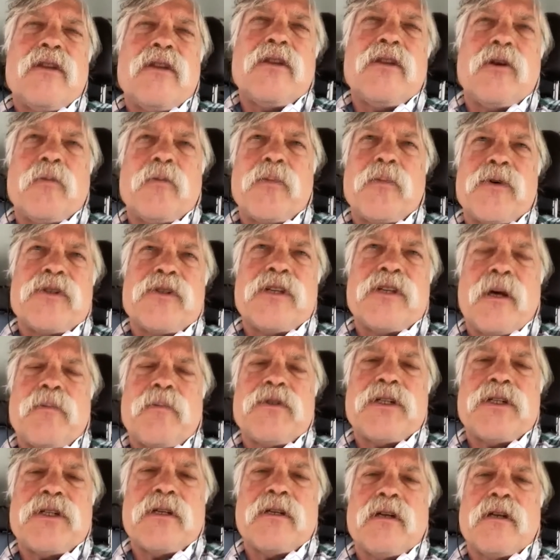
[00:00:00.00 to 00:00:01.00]
their
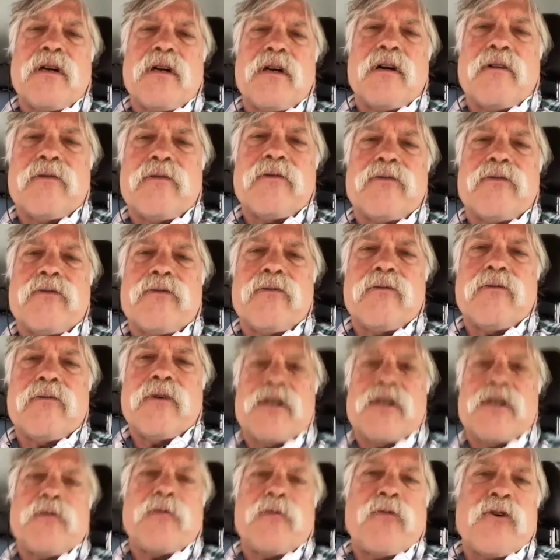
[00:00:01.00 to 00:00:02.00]
perception of risk